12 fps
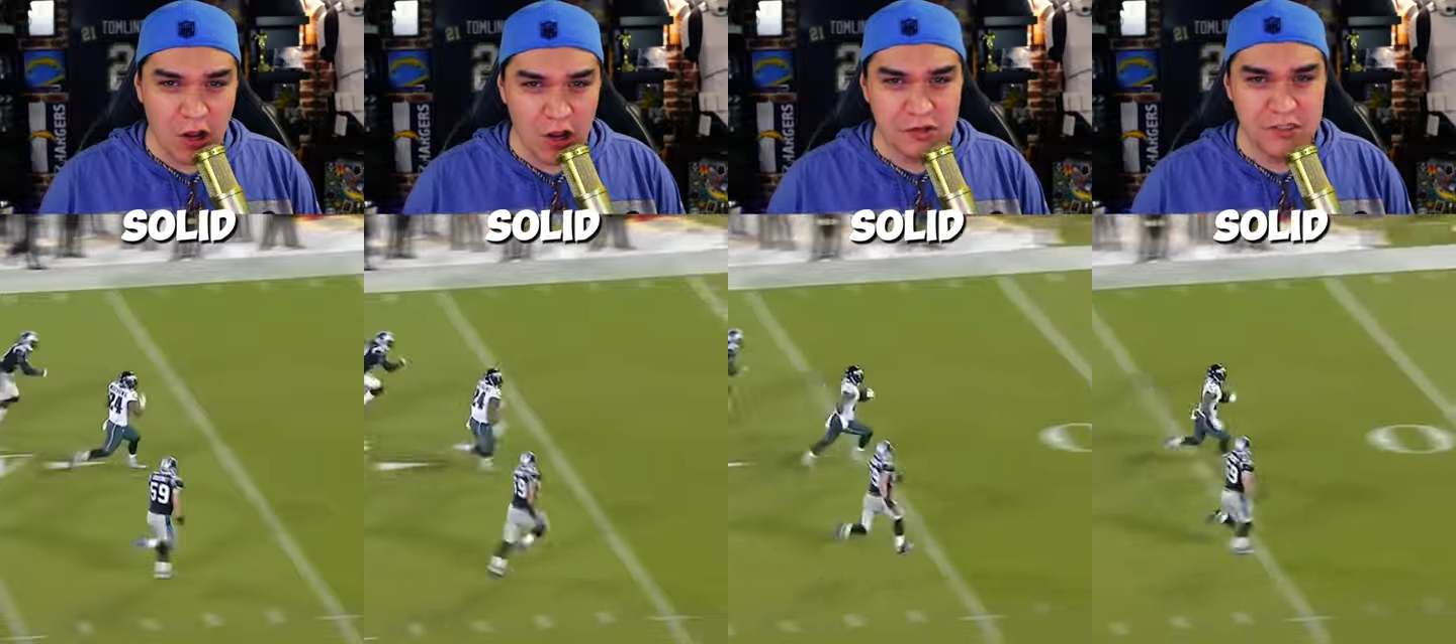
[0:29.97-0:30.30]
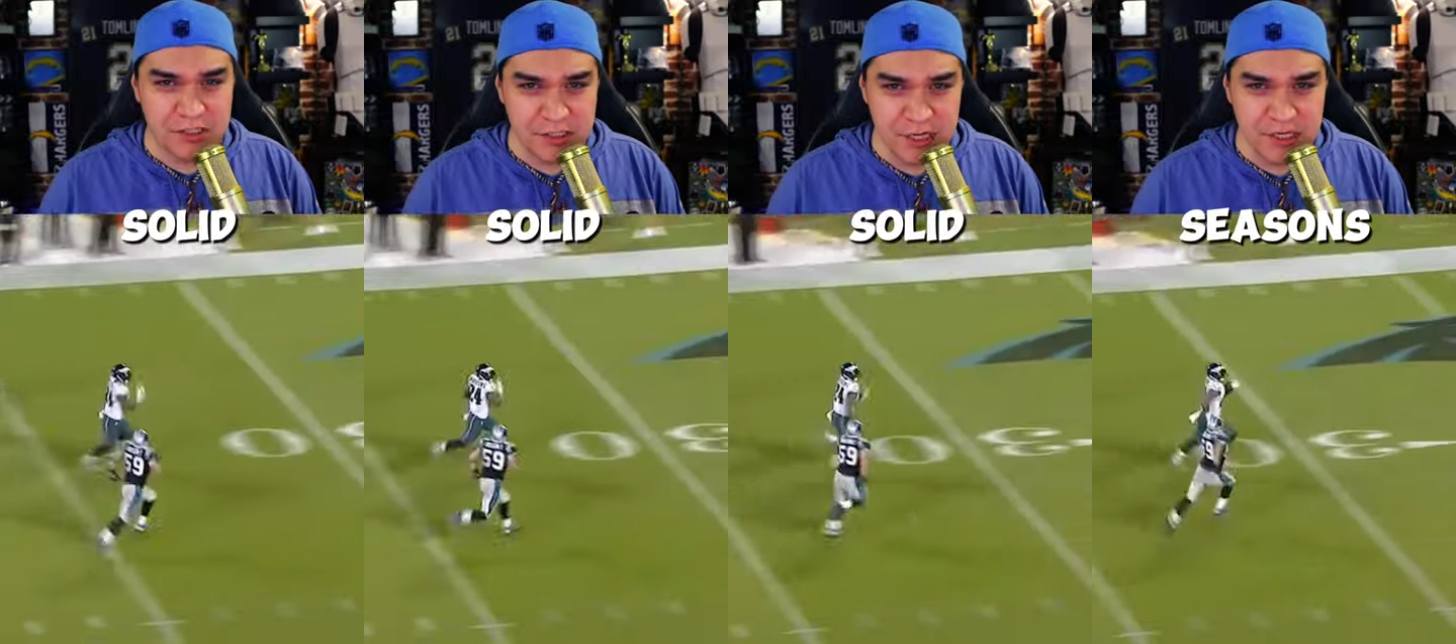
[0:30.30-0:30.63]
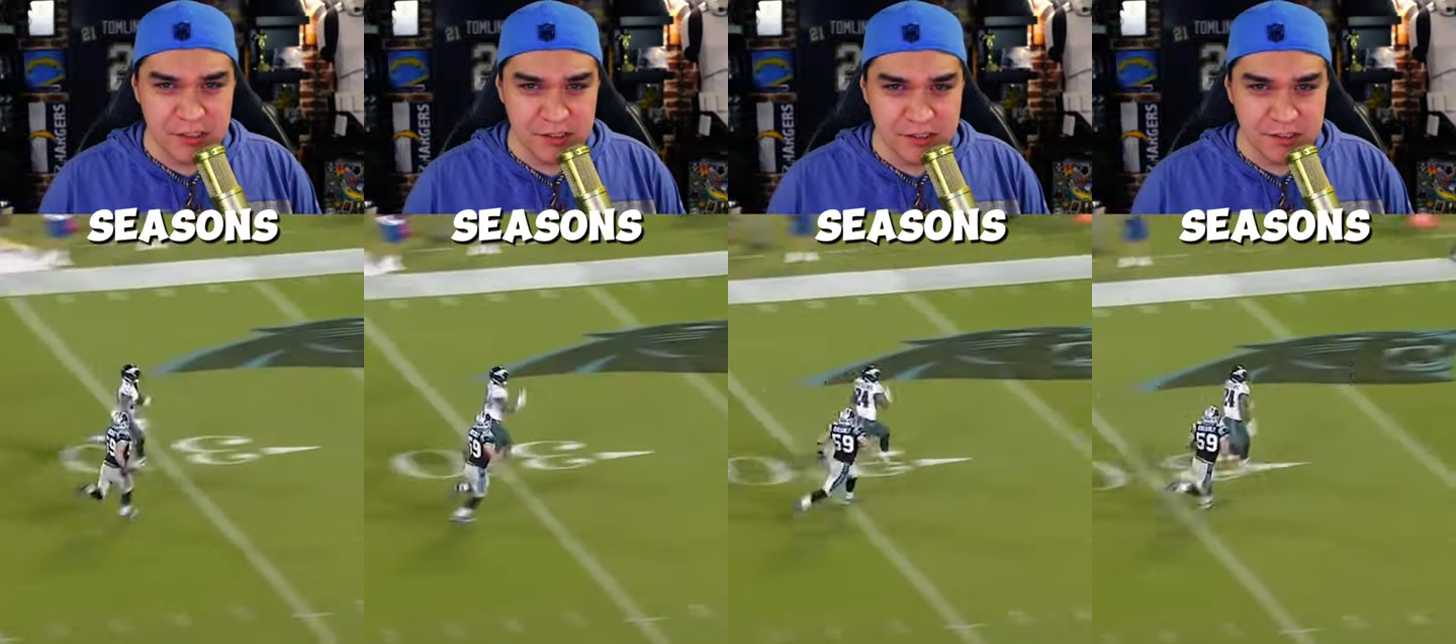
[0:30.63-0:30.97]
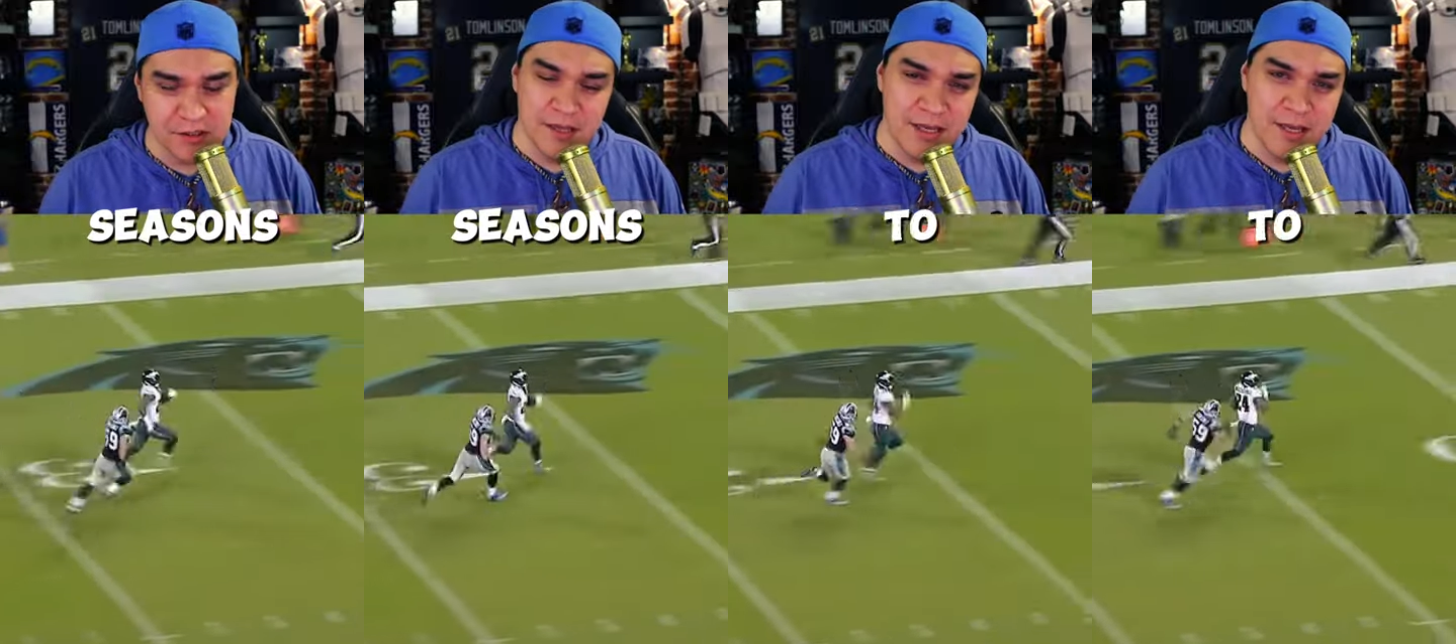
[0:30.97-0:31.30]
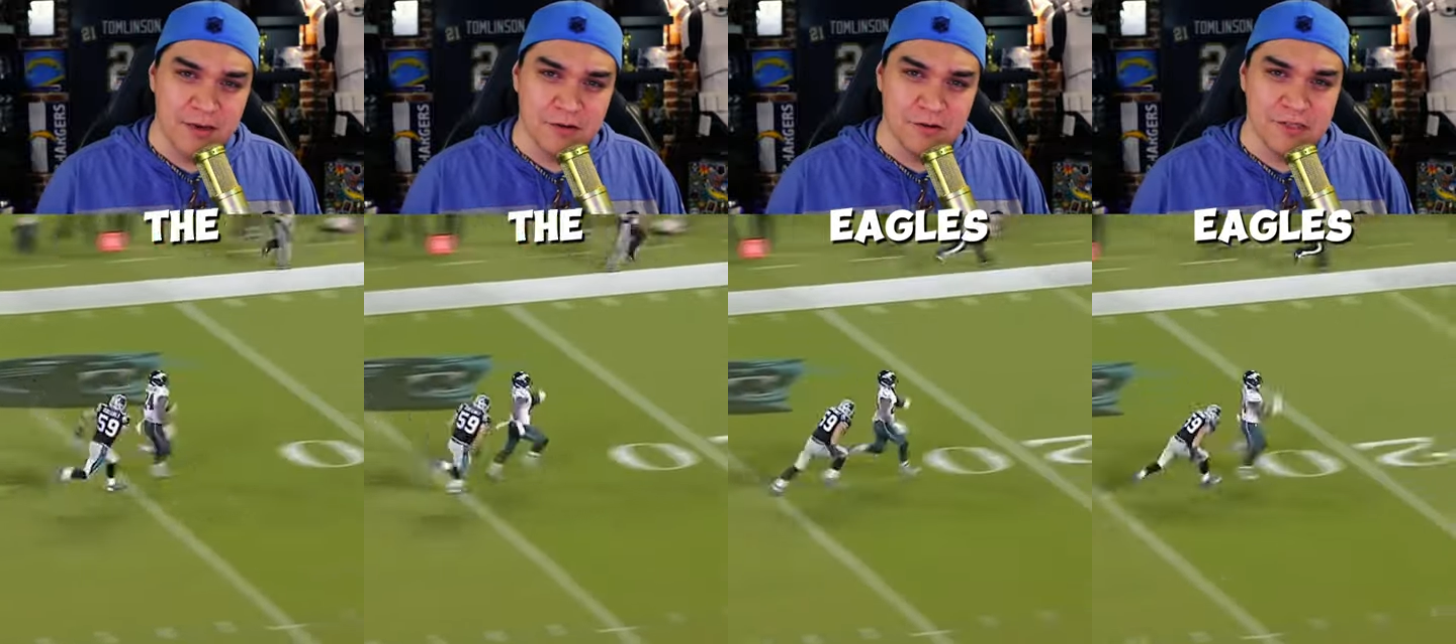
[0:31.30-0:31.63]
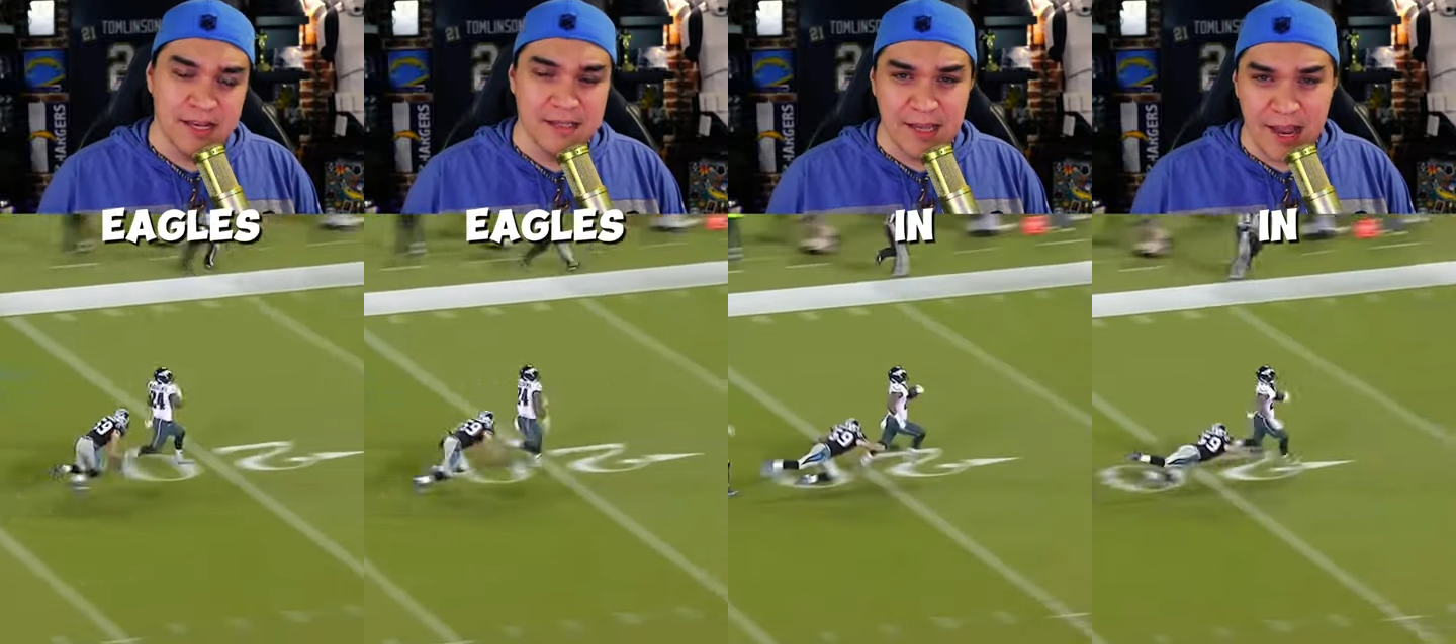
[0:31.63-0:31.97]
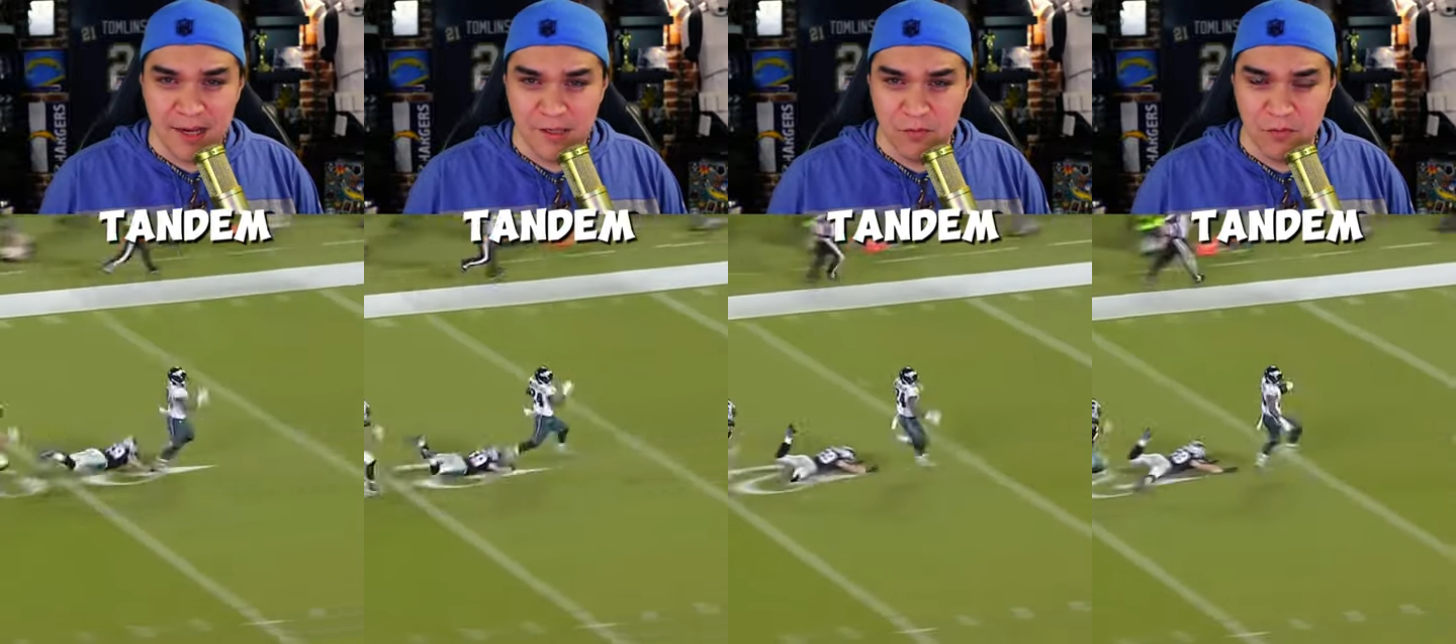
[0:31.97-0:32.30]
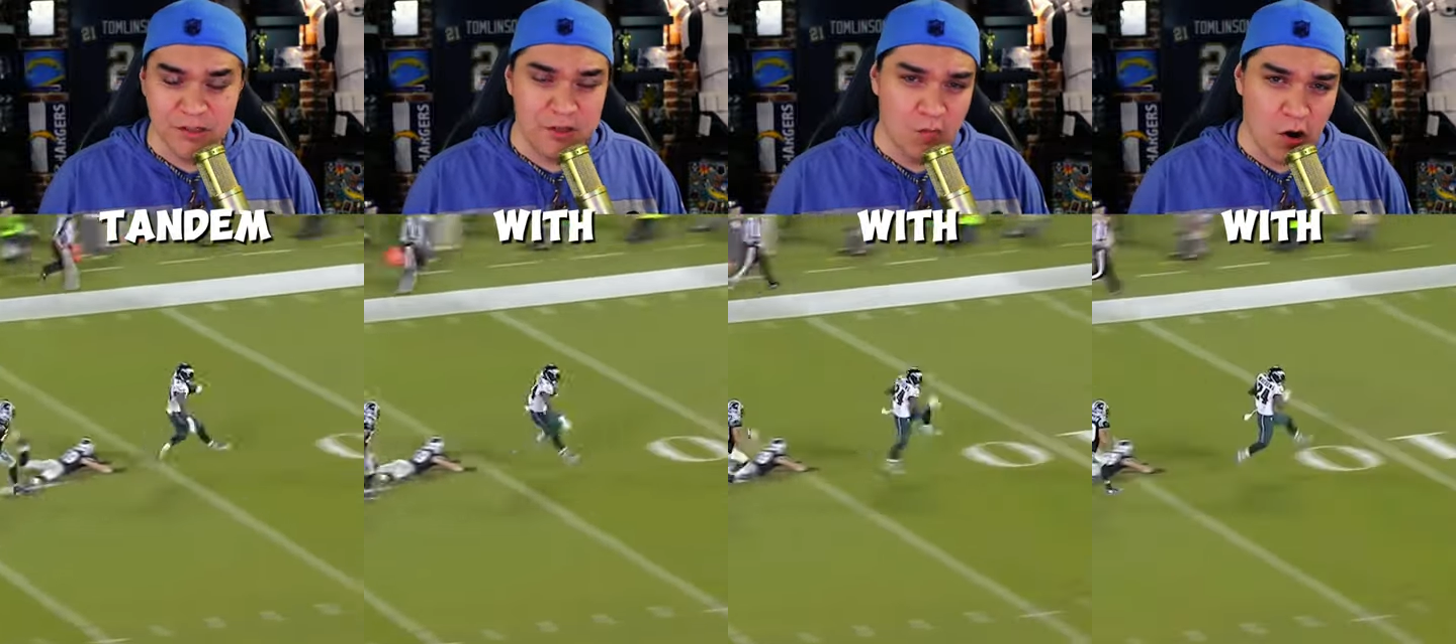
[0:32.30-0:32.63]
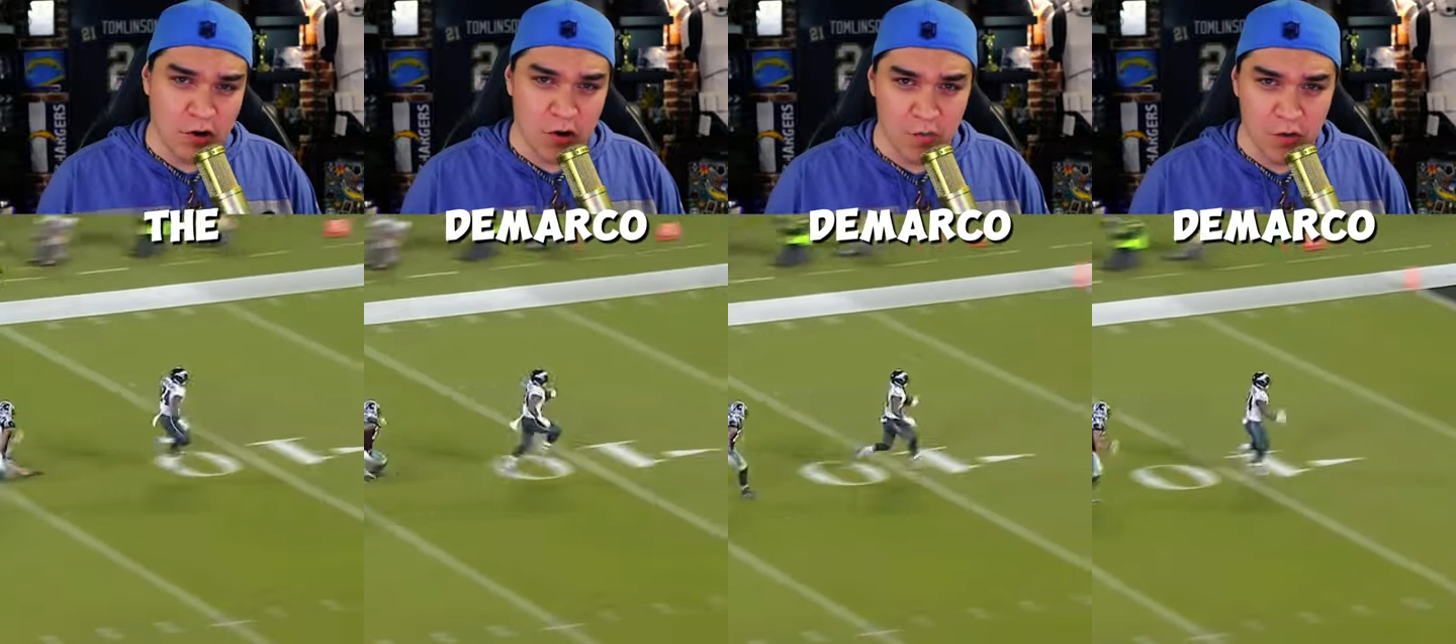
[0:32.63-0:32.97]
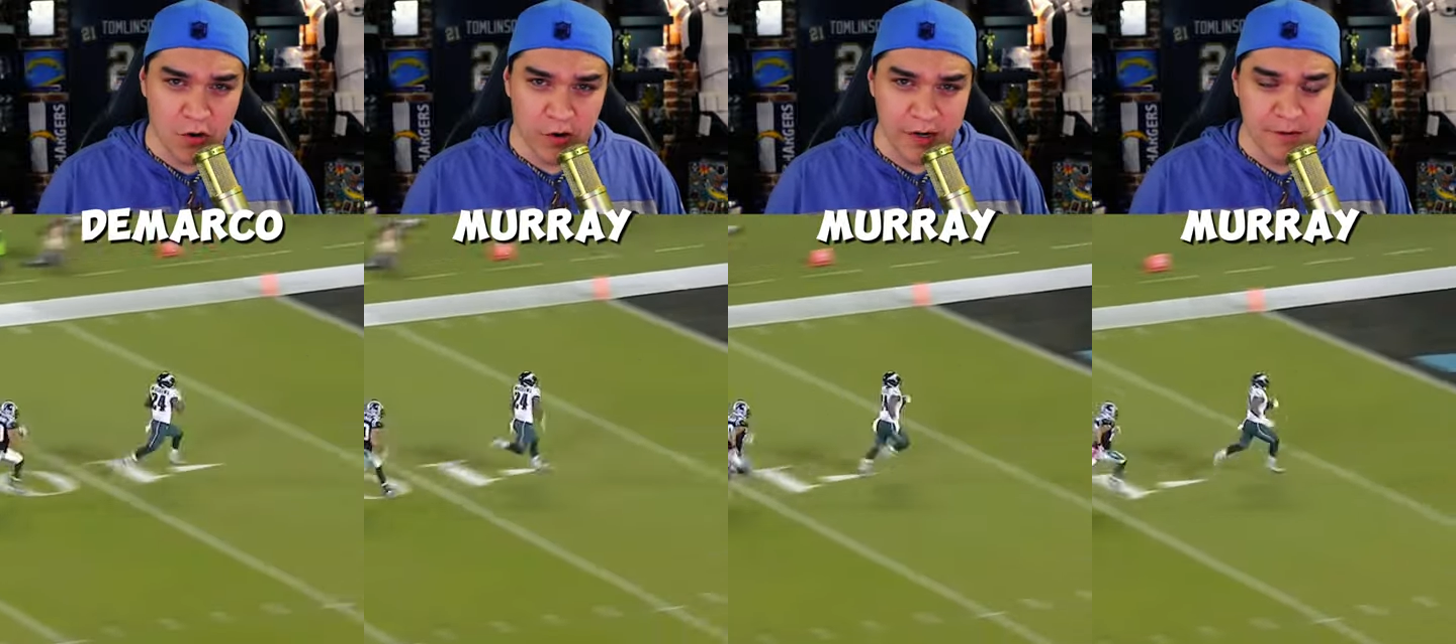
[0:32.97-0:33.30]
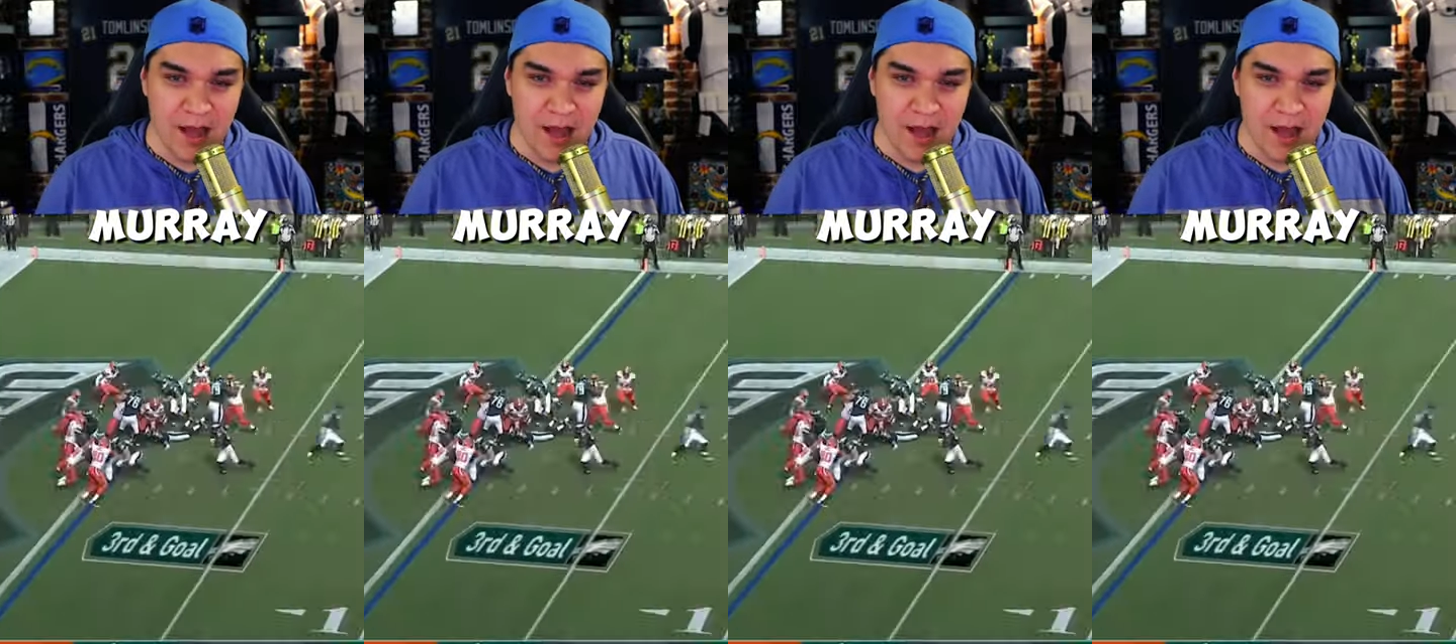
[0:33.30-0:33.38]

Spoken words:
solid seasons to the Eagles in tandem with DeMarco Murray.